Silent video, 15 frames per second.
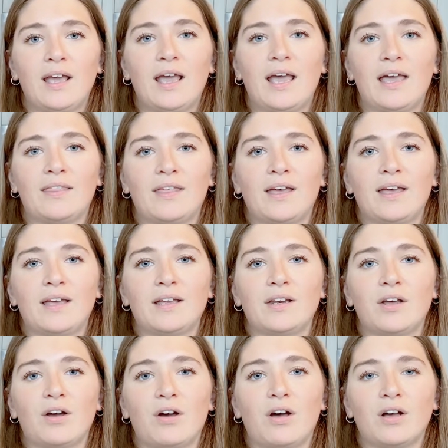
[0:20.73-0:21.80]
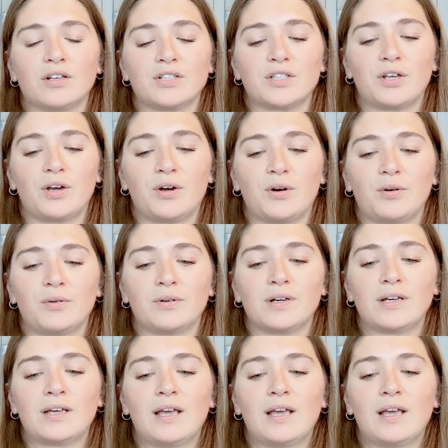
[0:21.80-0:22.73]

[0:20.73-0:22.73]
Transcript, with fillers: and then also